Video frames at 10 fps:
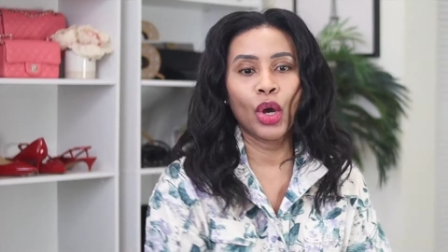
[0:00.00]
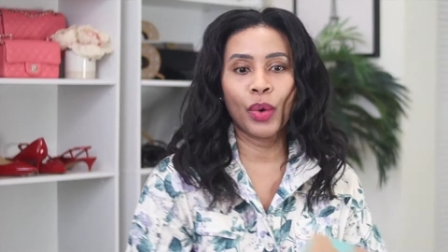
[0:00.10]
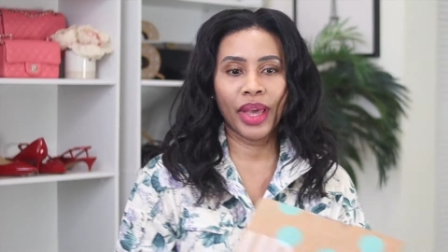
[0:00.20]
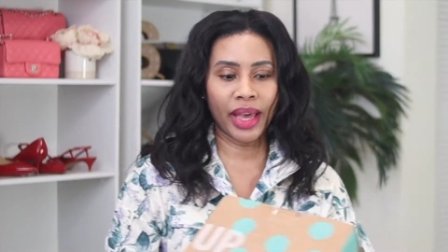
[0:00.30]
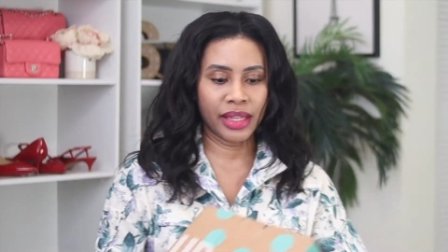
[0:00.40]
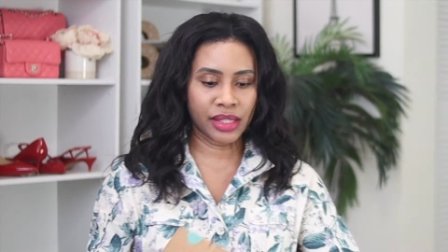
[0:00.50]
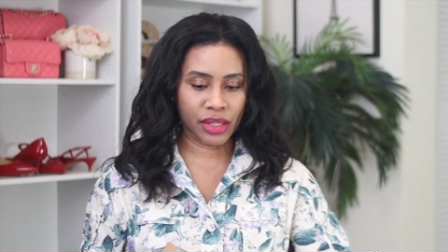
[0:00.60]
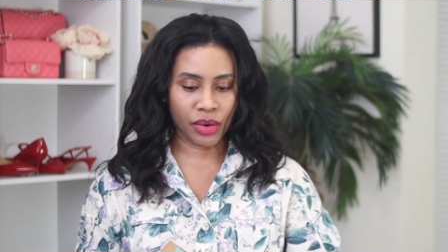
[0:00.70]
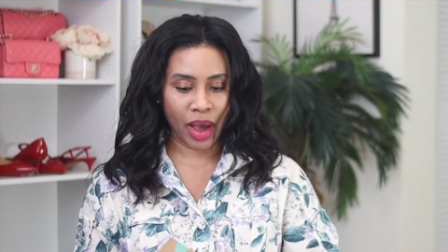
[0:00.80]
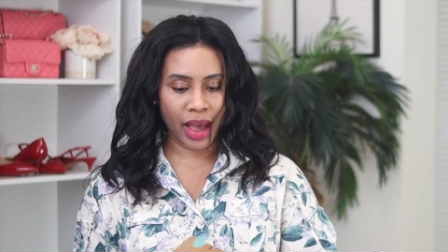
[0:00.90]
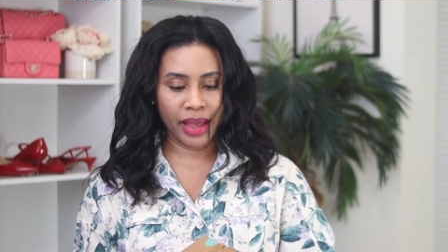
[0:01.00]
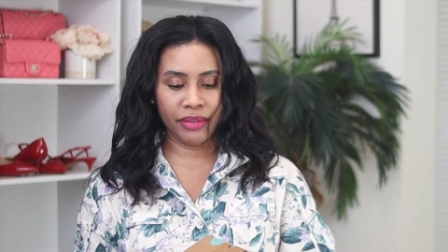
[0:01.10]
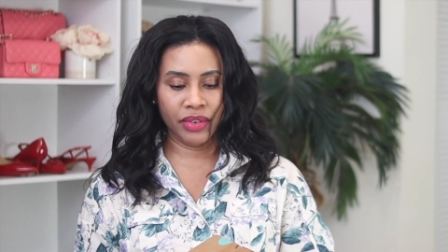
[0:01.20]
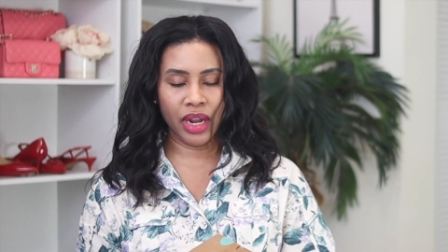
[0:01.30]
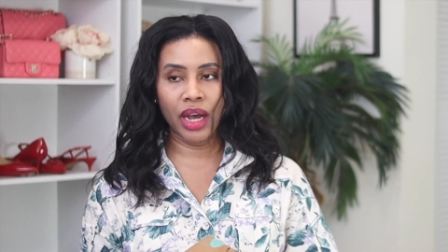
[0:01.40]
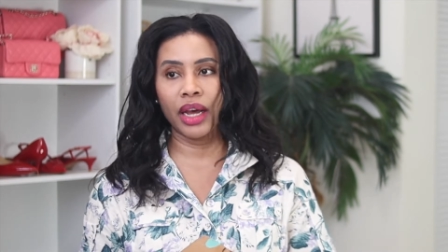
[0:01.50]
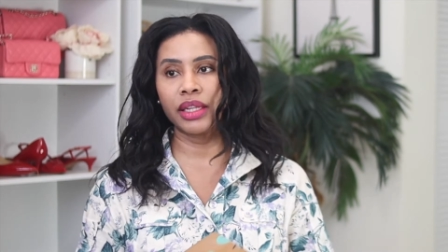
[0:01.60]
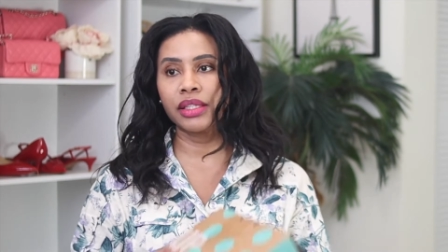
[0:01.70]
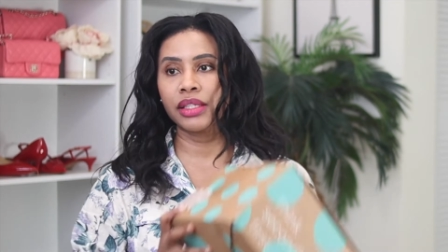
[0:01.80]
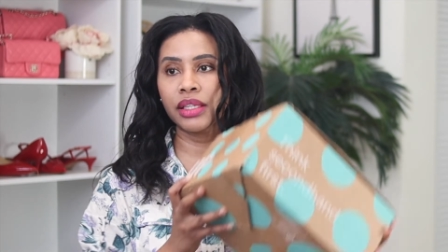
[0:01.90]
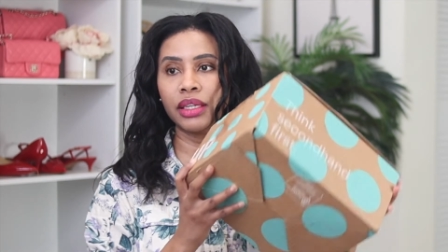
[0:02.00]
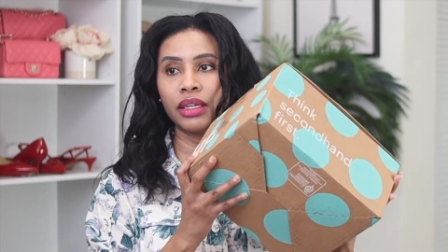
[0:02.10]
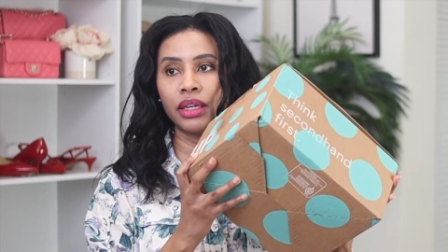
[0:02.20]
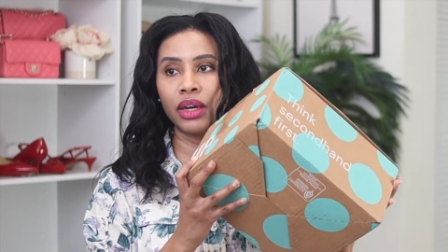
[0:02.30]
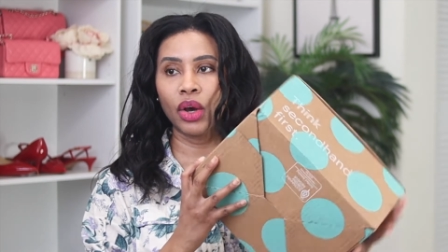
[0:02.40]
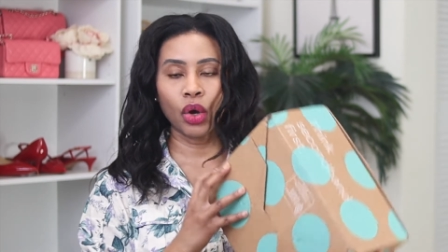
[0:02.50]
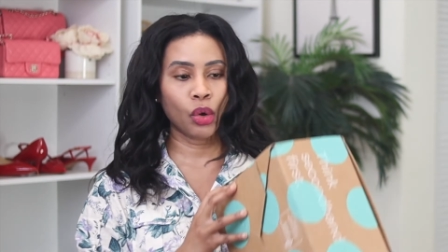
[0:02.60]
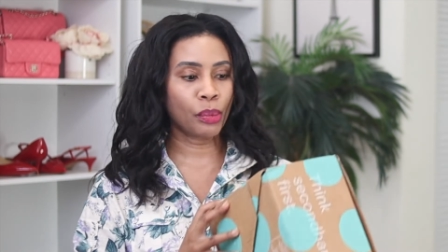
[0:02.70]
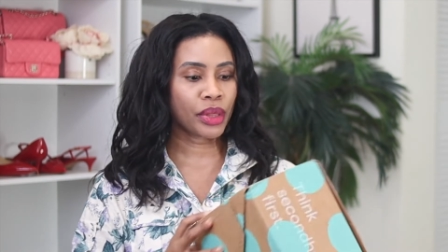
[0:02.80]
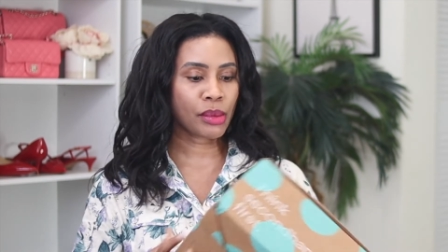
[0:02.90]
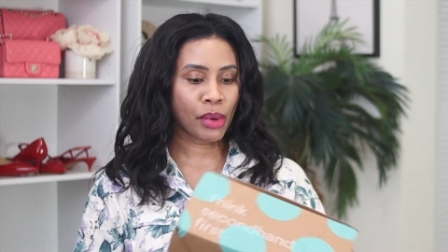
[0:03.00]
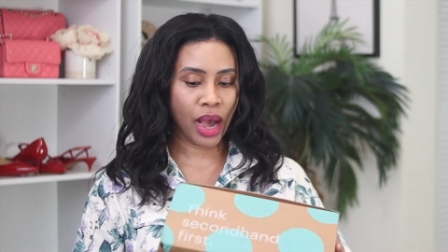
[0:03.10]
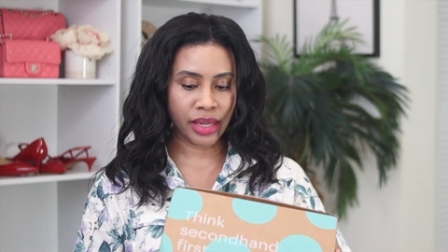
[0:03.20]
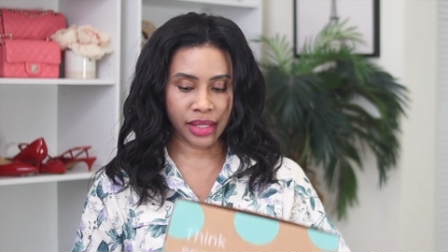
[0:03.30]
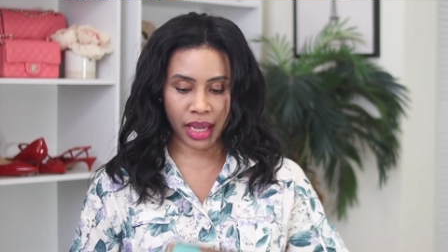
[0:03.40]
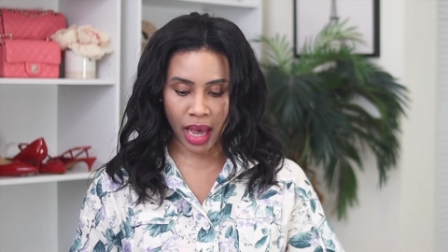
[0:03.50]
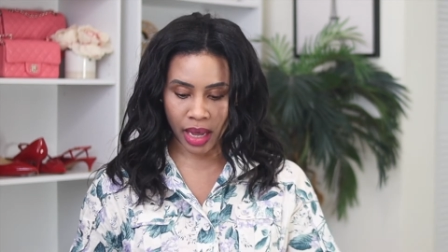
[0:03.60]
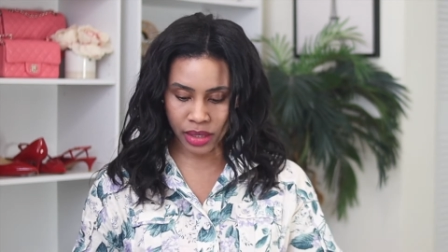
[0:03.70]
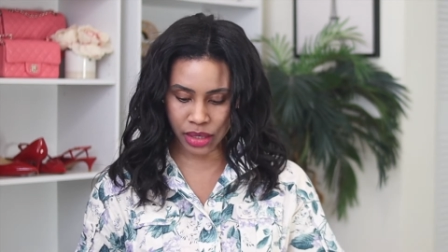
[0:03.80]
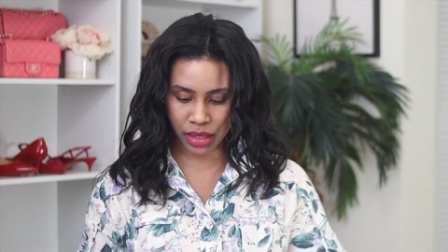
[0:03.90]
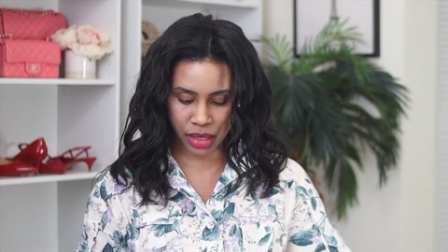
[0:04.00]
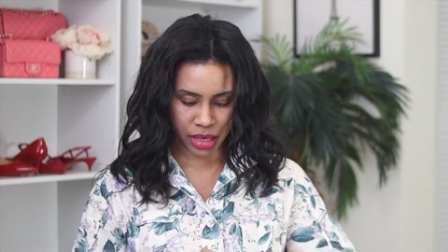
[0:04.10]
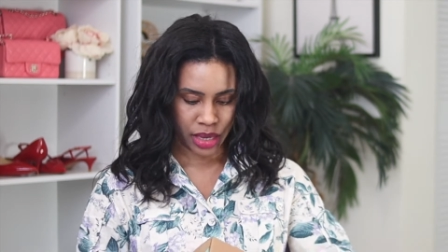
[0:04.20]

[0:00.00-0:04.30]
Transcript: Okay, so I have not opened the box yet.